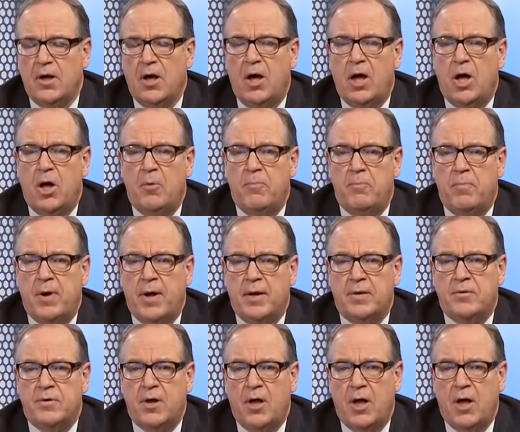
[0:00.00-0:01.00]

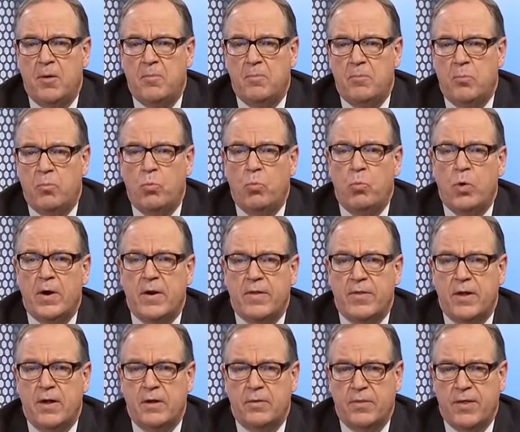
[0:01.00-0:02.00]
but one
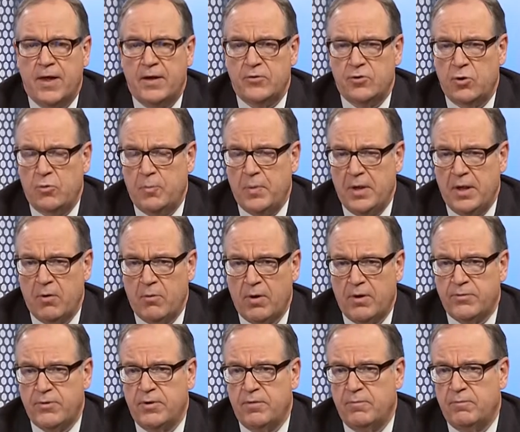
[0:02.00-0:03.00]
of the things that will be
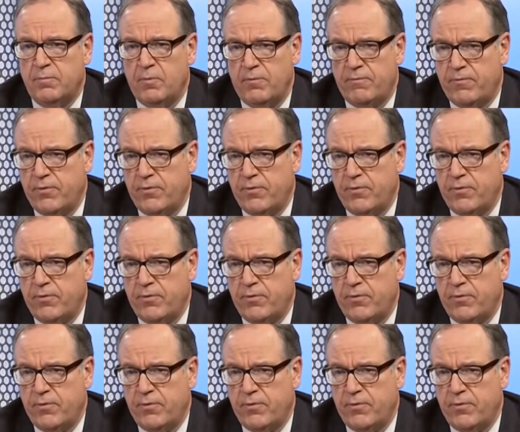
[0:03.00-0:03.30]
interesting